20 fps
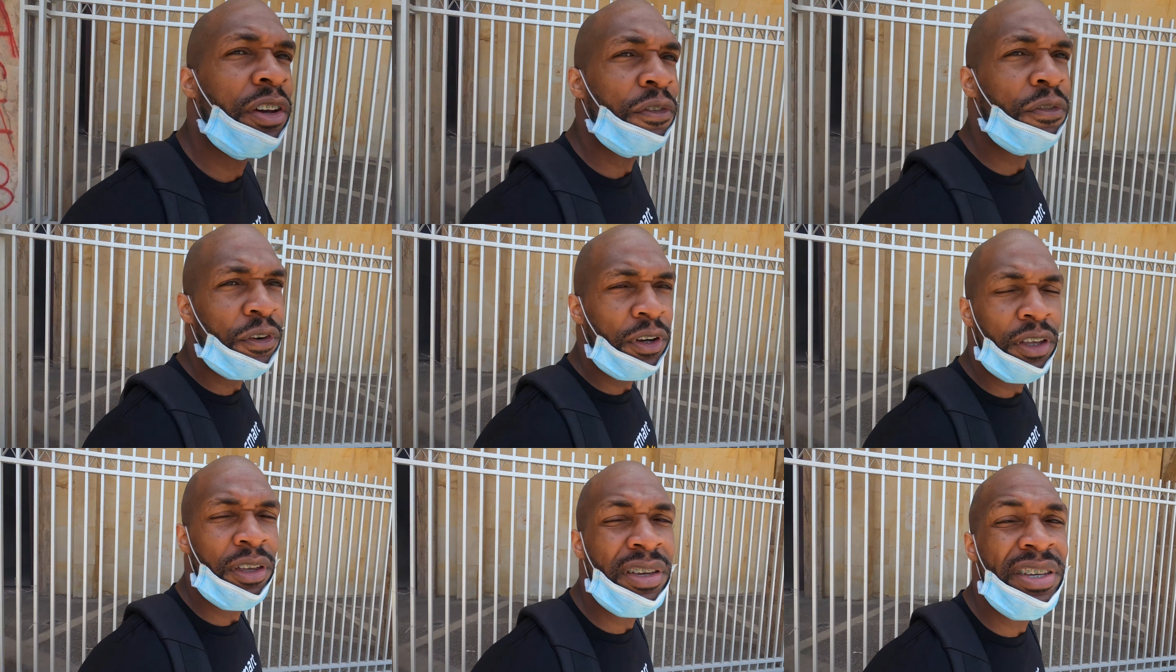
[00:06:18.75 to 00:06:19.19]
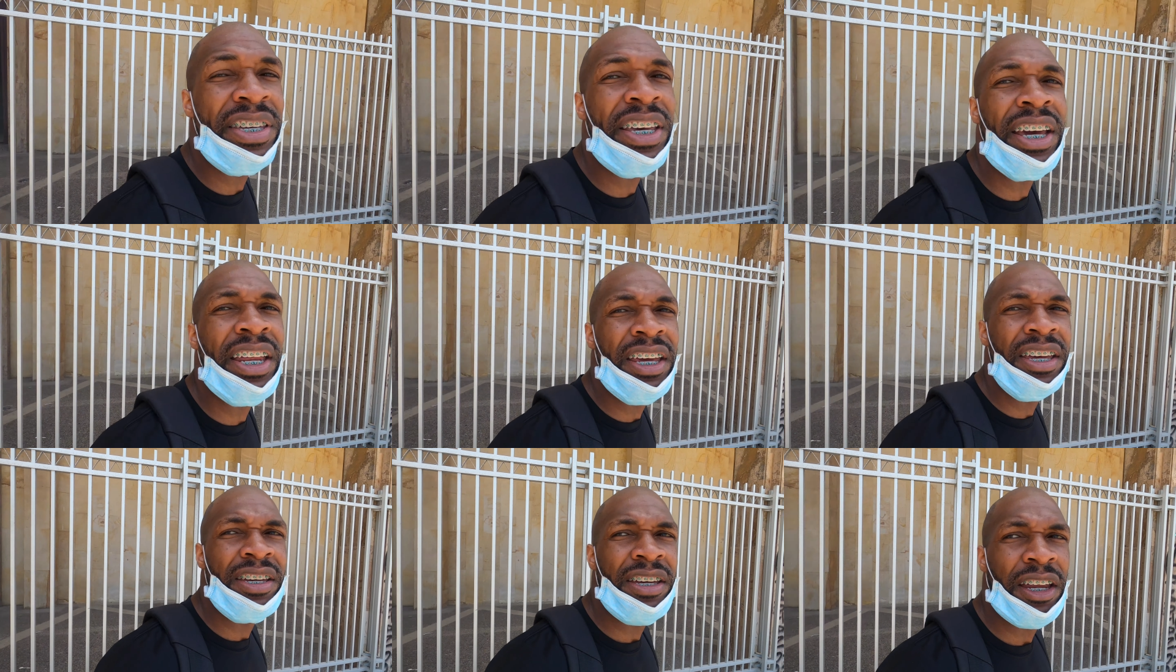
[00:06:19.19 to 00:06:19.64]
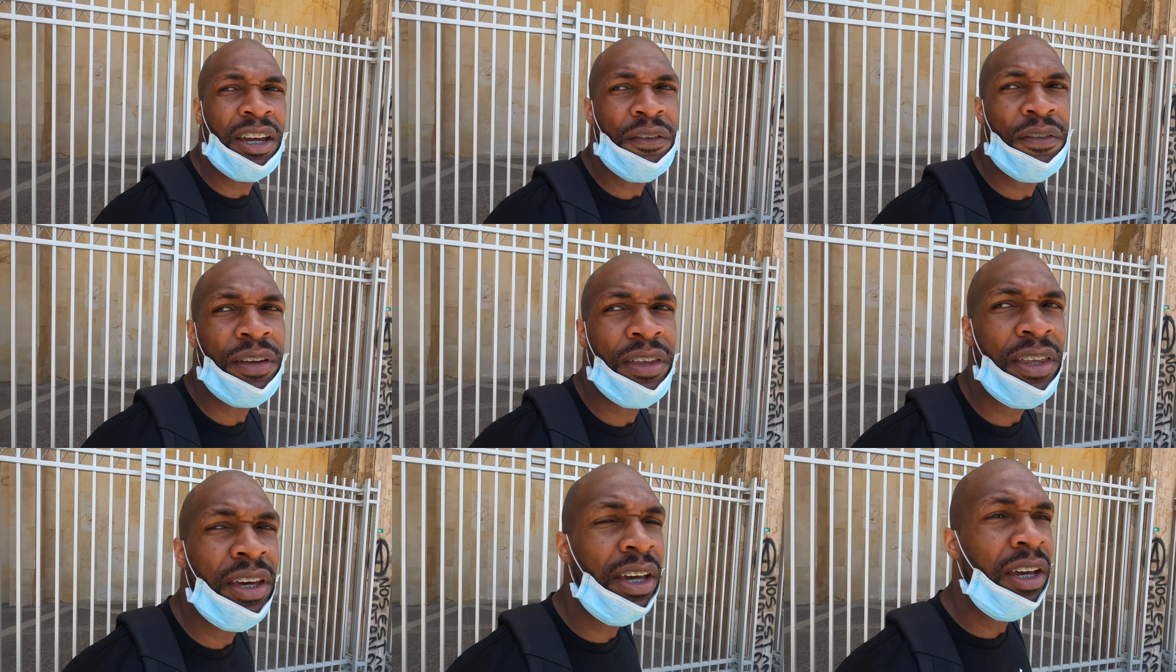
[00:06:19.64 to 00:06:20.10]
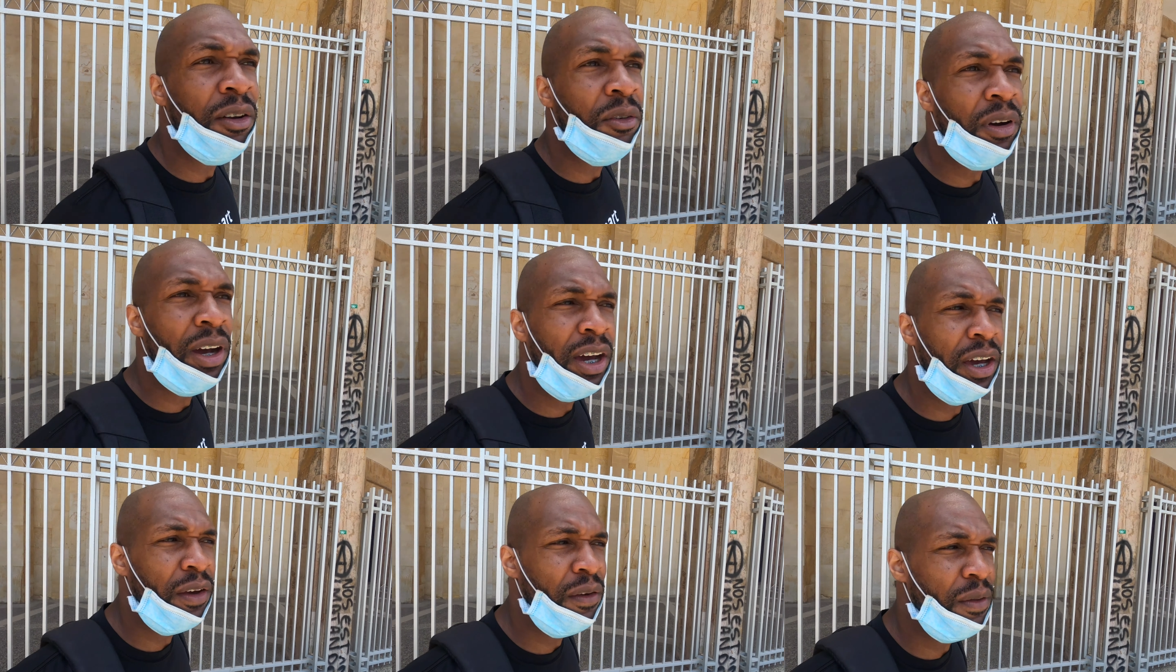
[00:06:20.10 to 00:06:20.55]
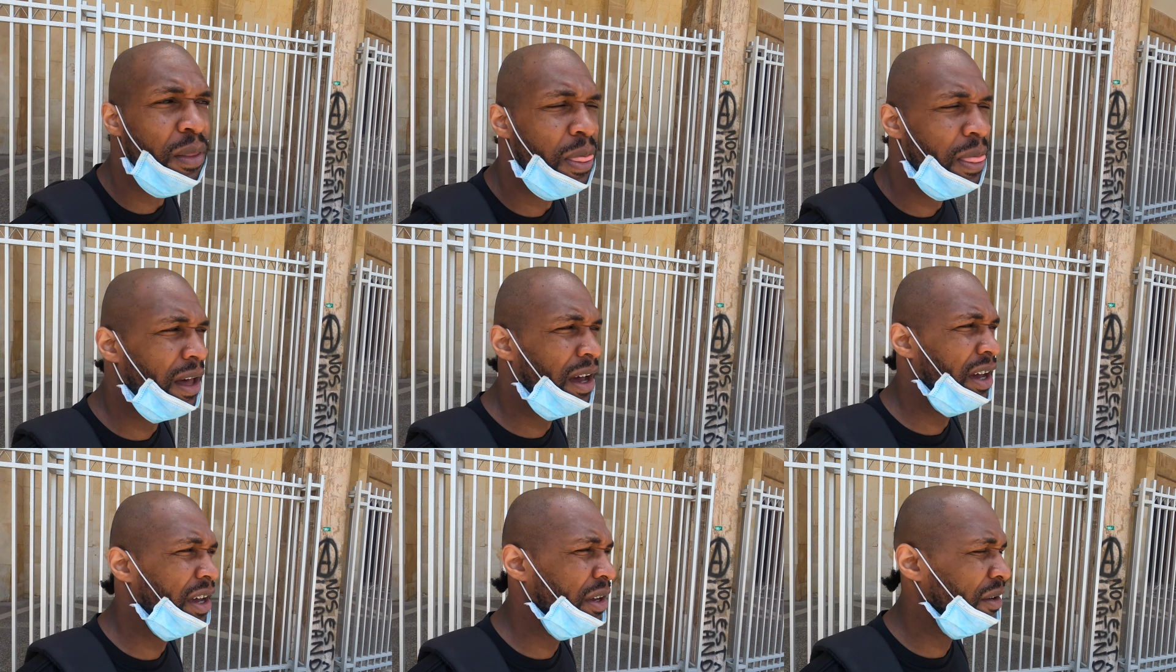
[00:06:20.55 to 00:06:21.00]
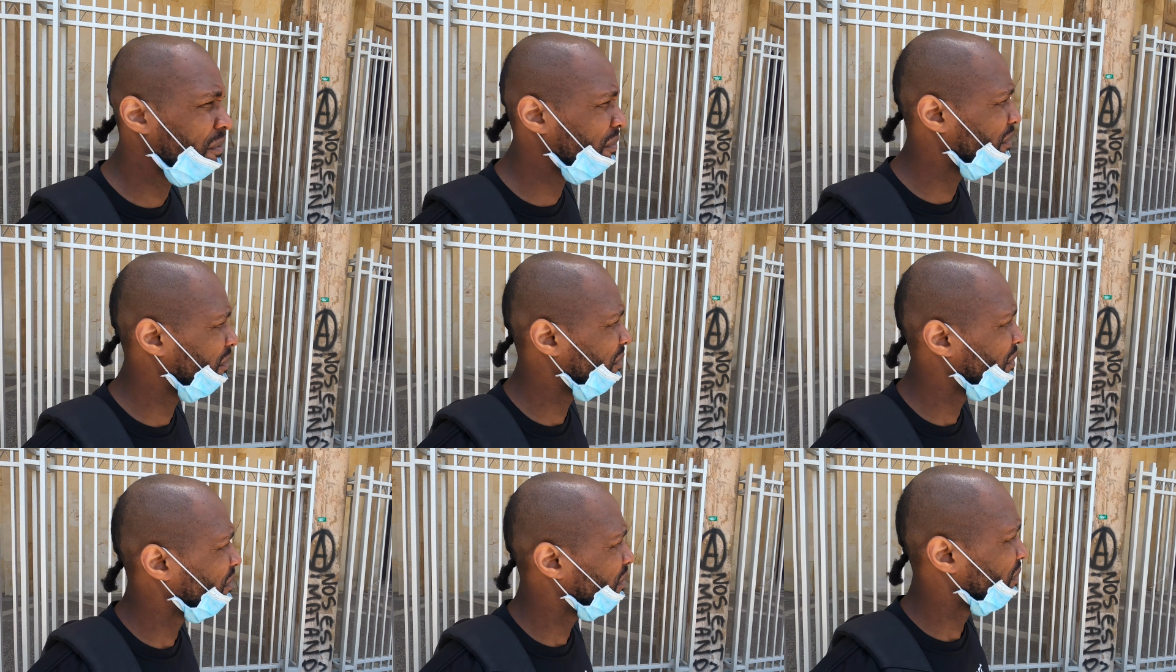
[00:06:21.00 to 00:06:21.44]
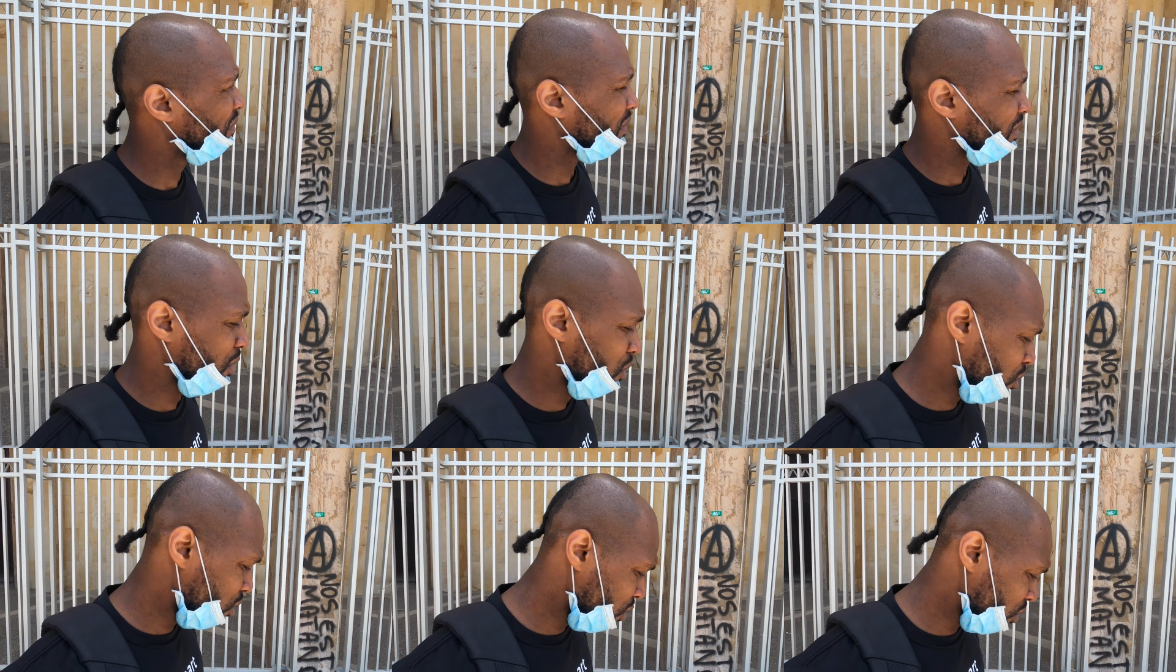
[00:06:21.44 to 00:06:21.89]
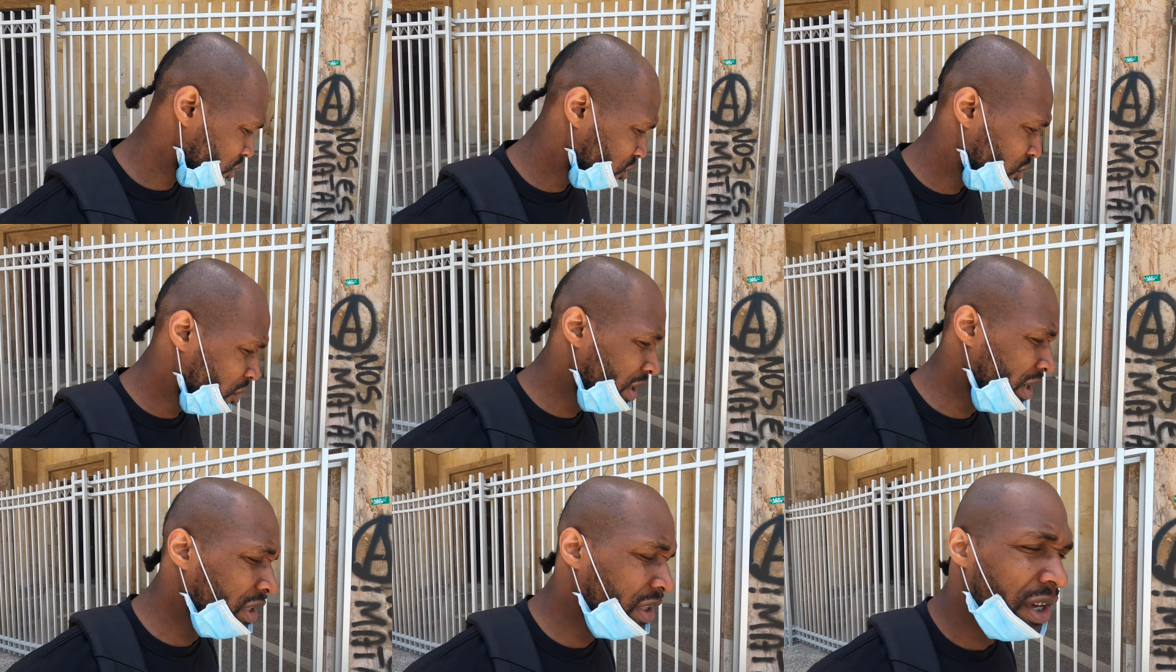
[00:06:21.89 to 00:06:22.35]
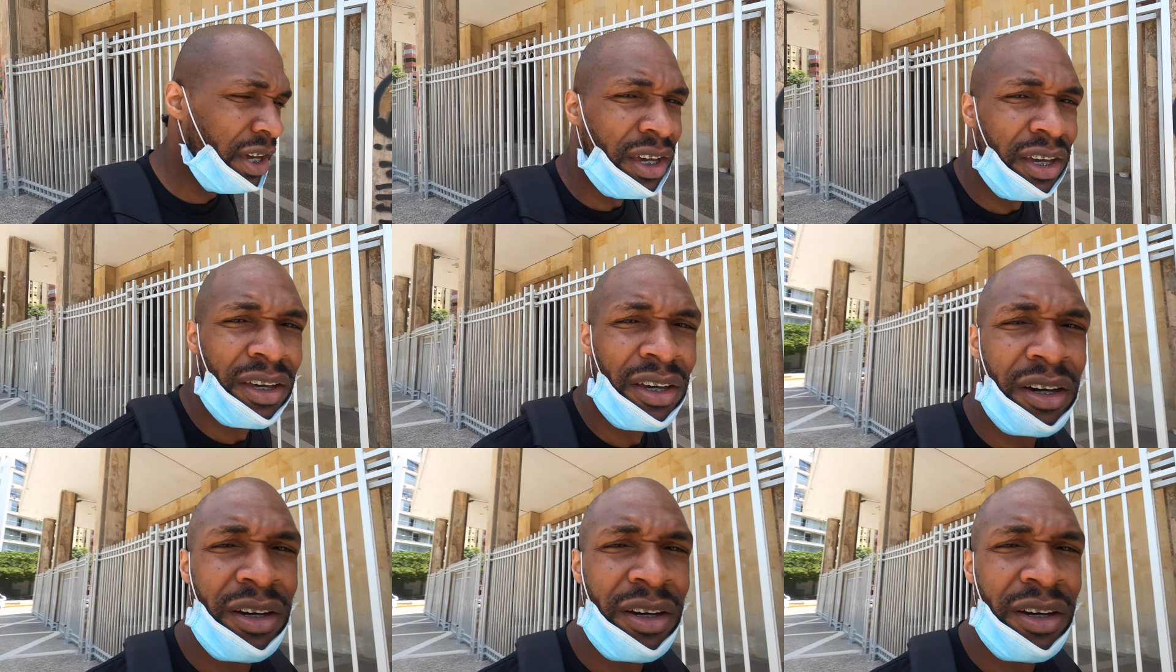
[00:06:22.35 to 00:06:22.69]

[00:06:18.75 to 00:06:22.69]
different cities and everything, right? Like, ooh, windy